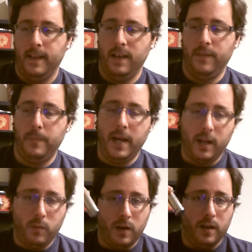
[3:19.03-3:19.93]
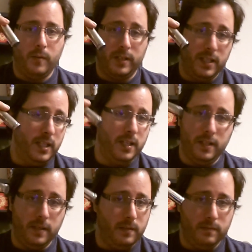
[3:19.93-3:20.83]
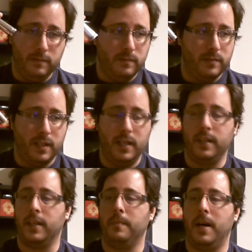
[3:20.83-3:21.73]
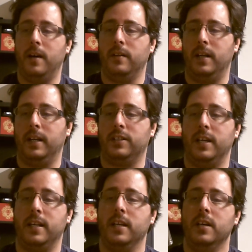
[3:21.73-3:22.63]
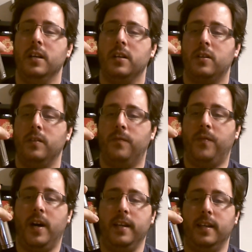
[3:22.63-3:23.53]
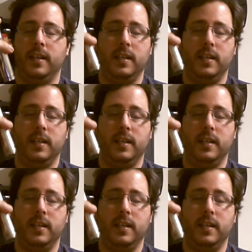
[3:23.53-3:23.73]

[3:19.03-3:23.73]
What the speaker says: have a Bagua, which he didn't say anything about. Actually, I couldn't find